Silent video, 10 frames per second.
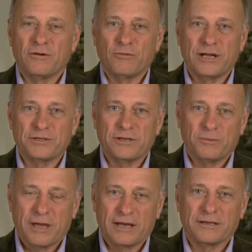ratchet
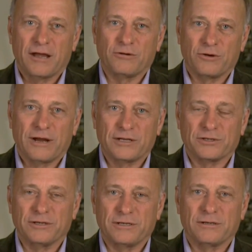it back down
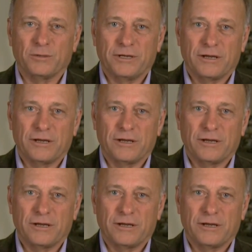gradually till it